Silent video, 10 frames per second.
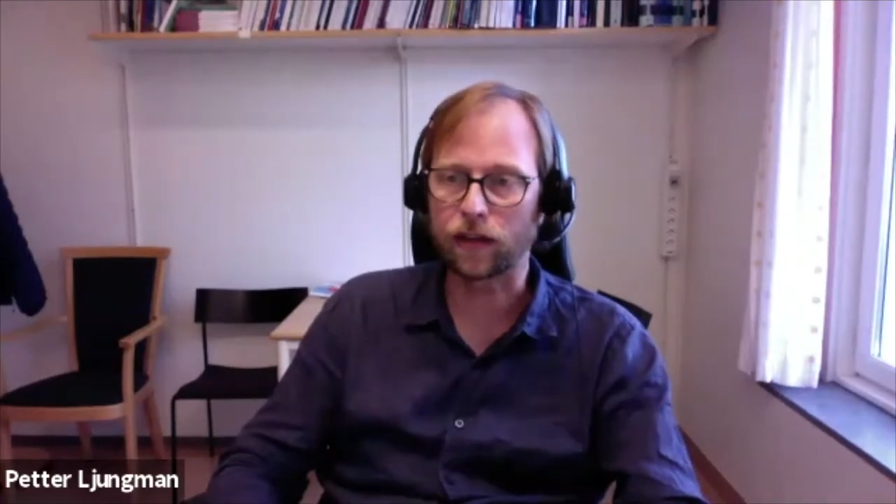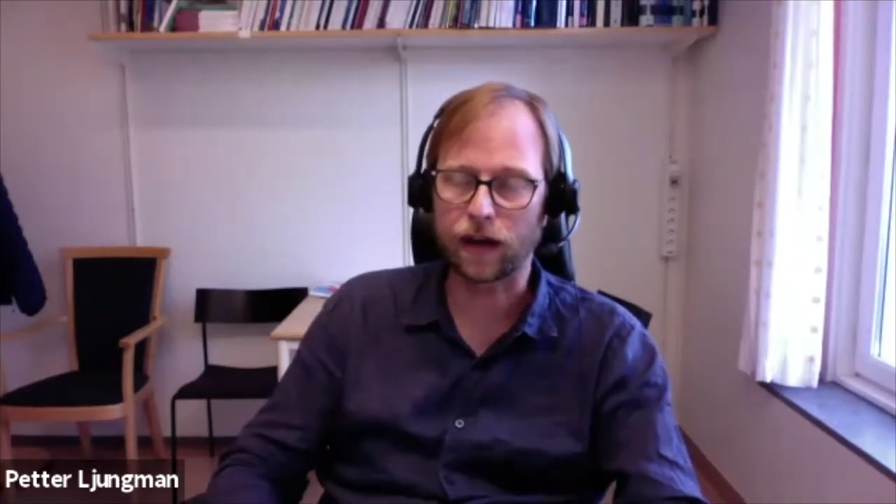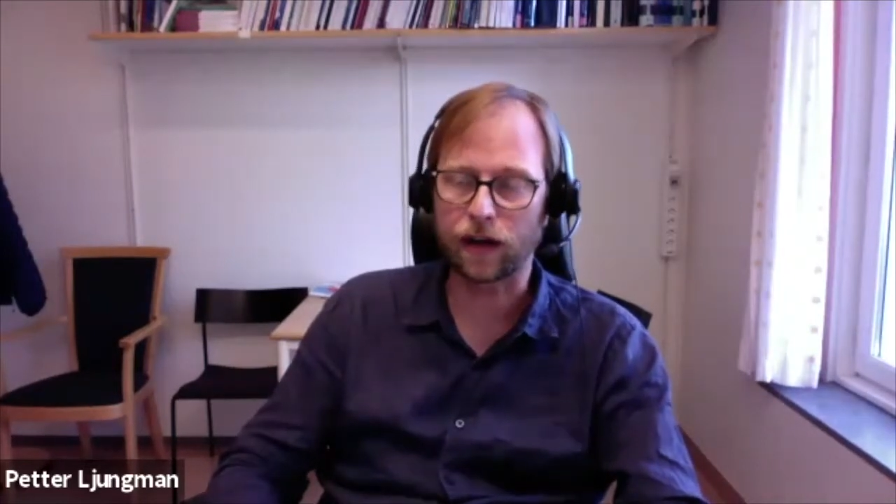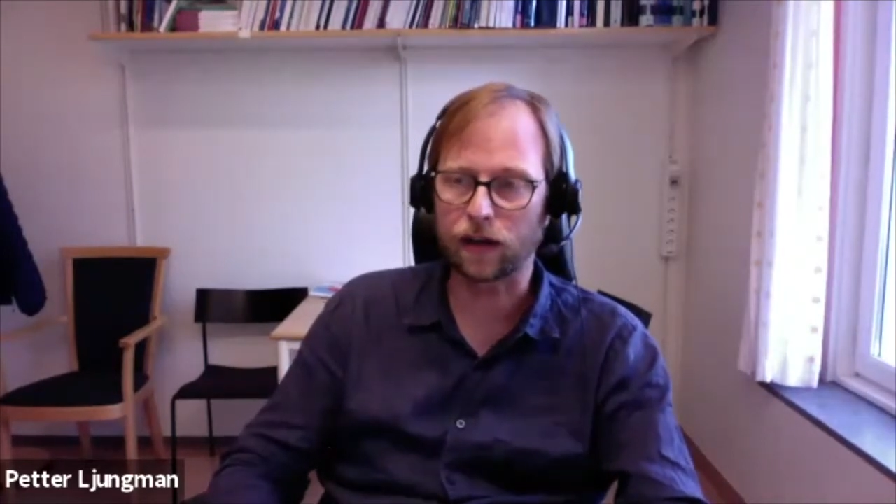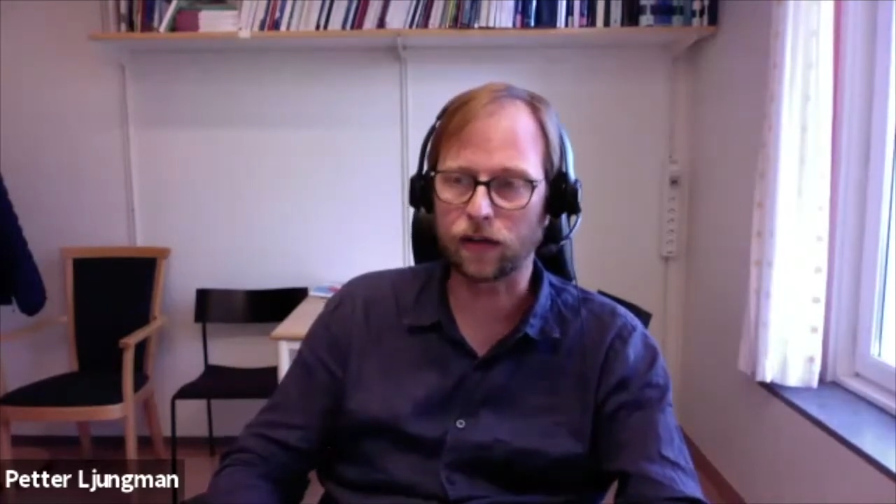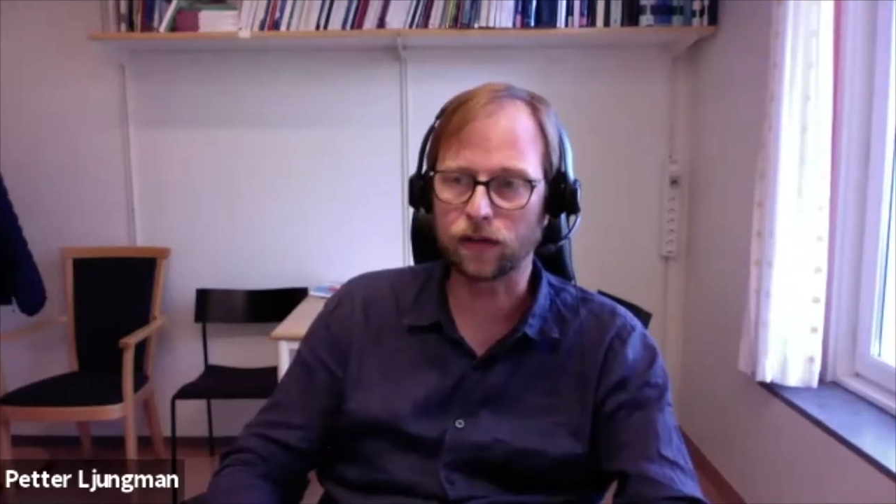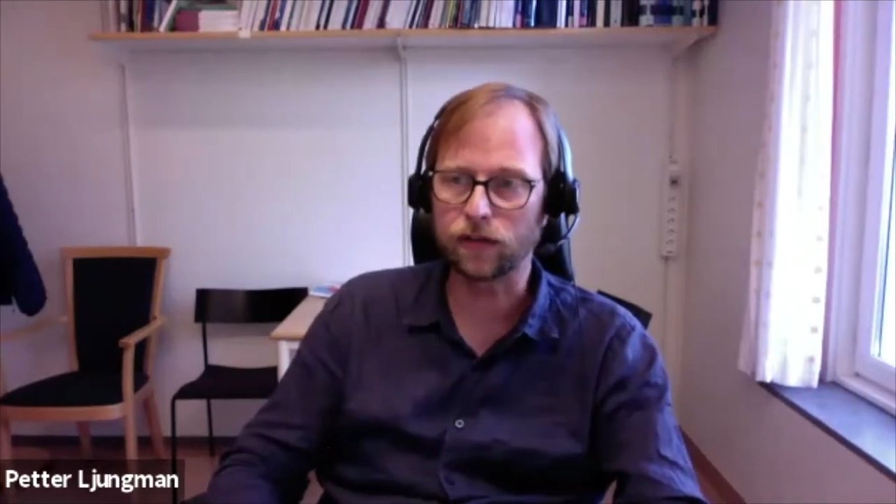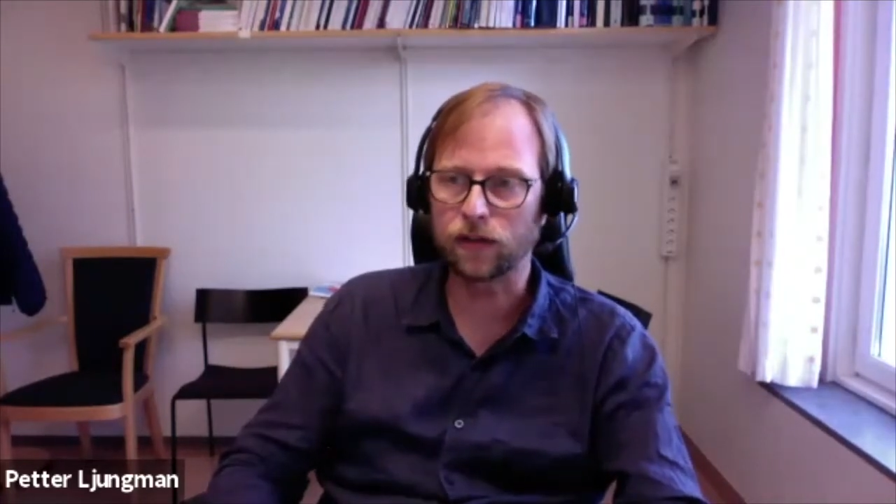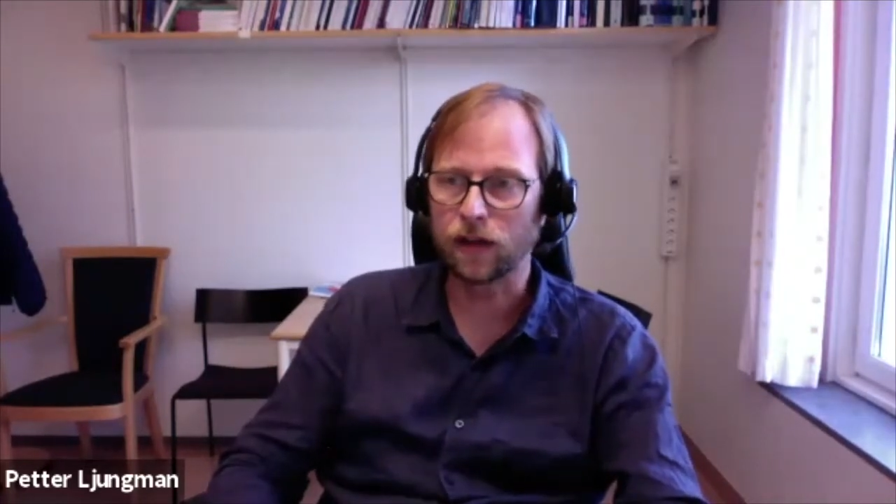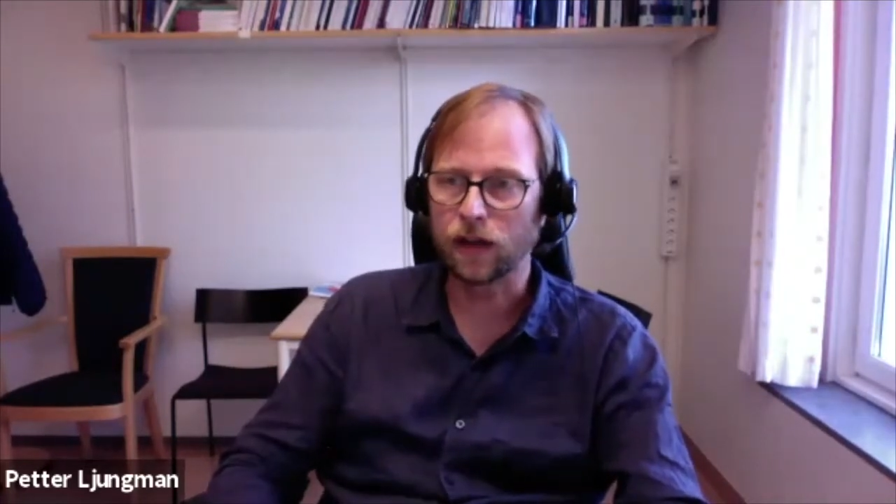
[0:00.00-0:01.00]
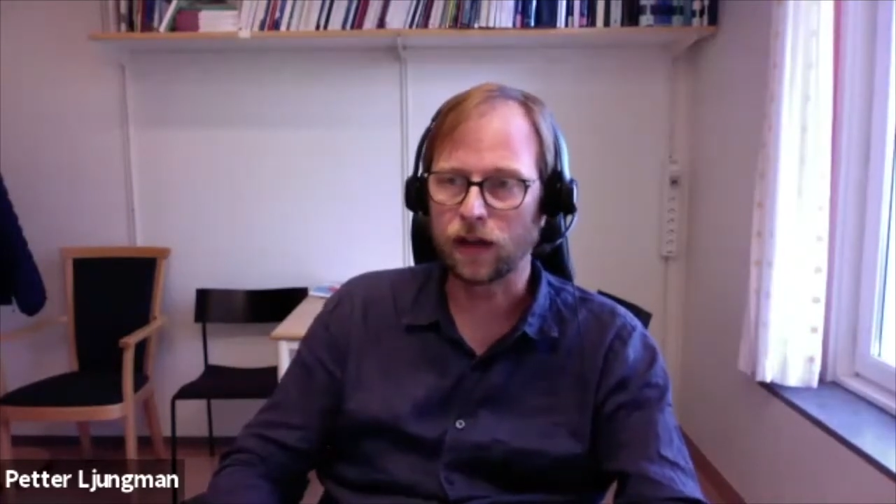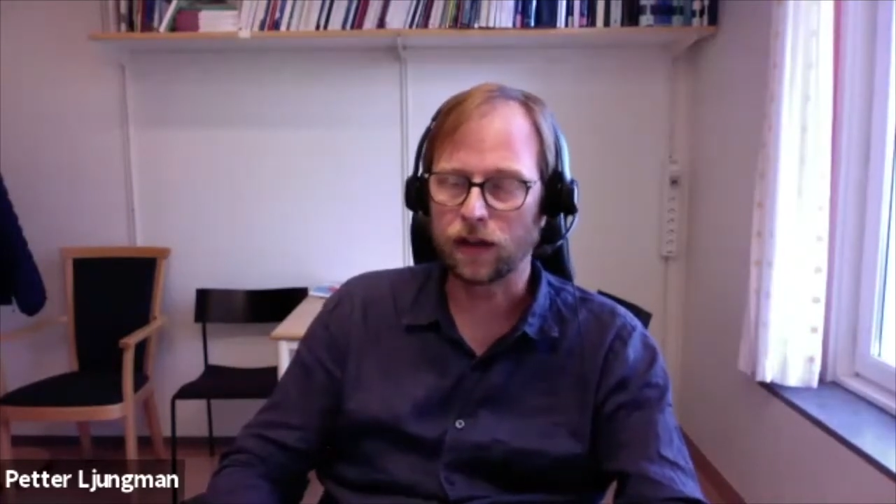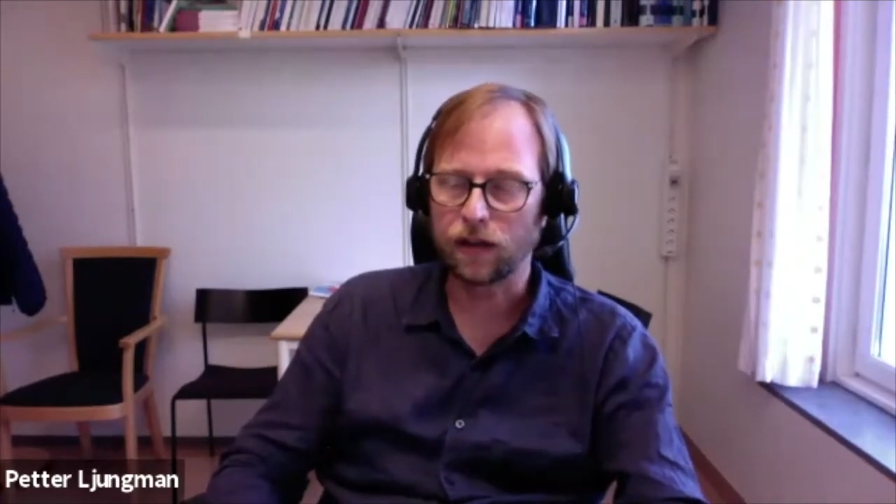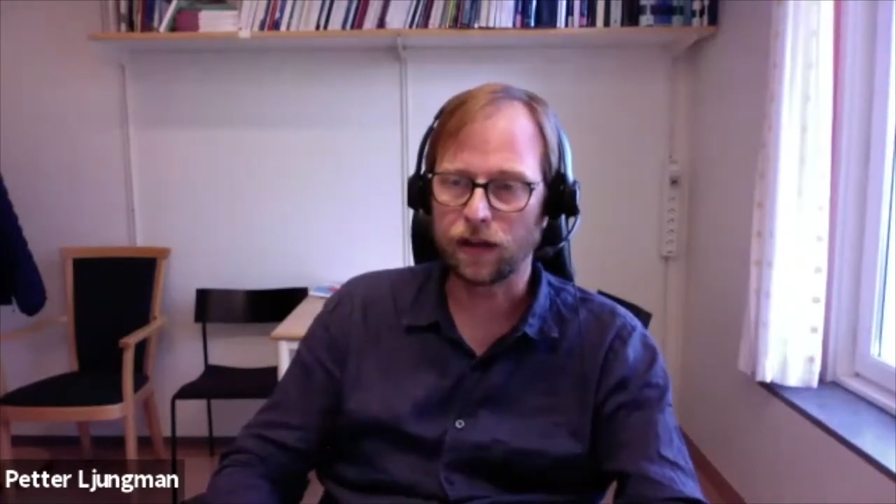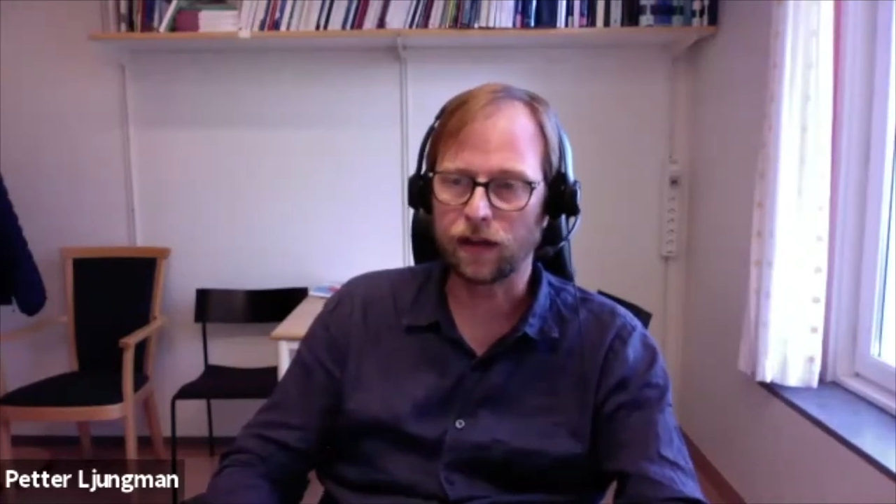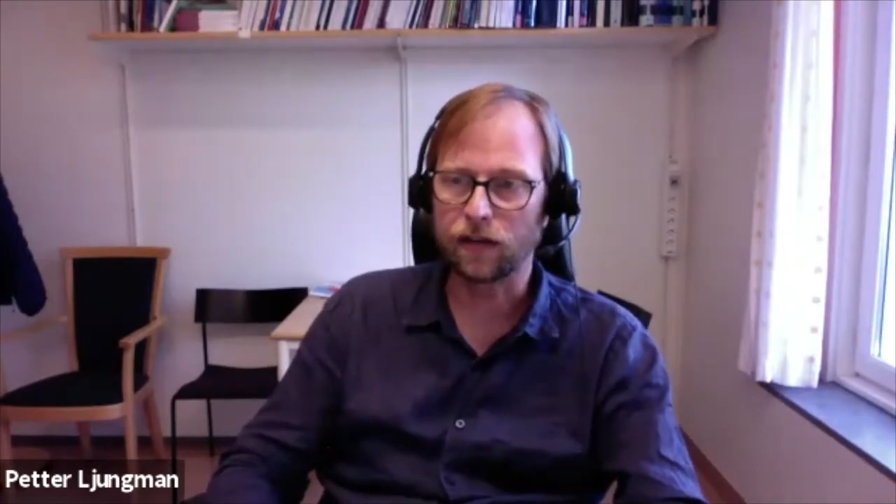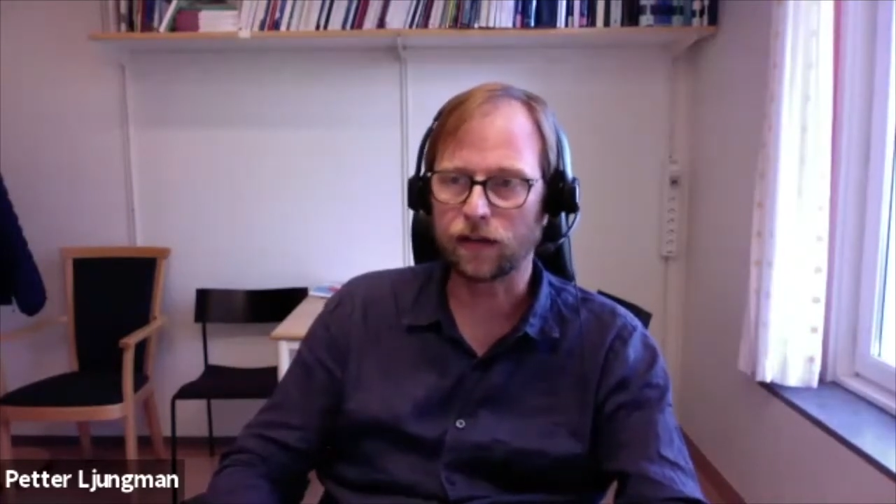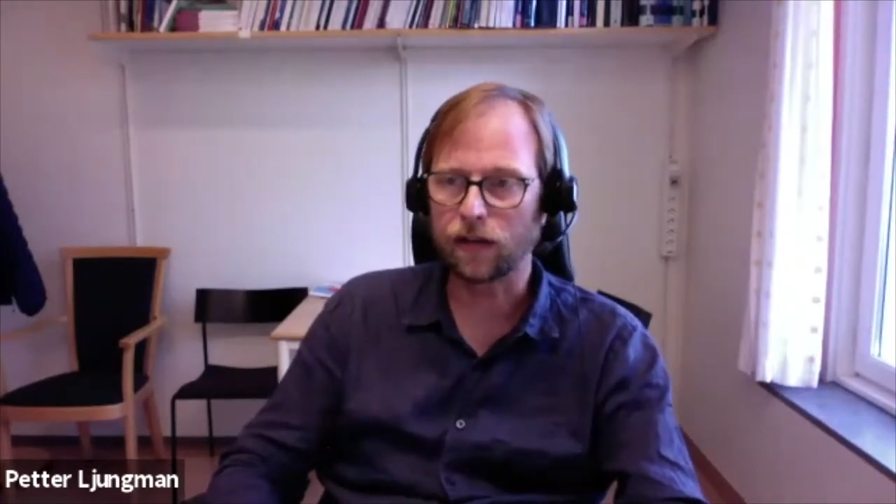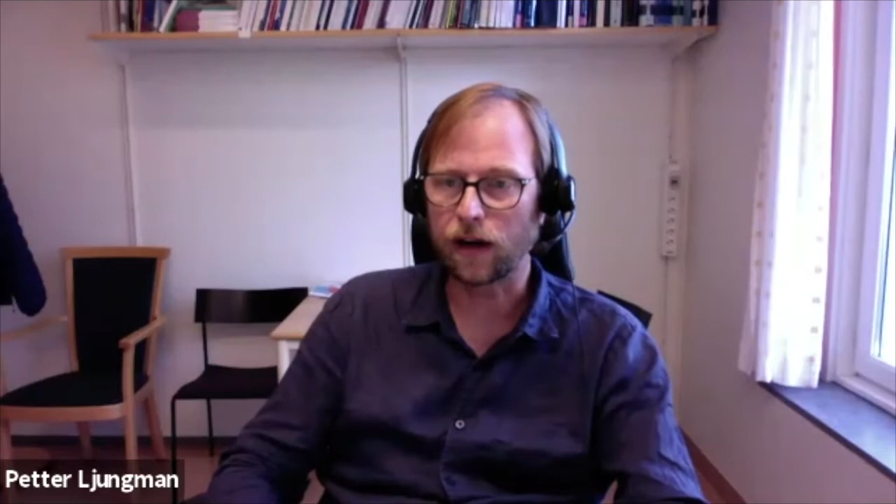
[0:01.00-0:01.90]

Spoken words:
And that includes heat,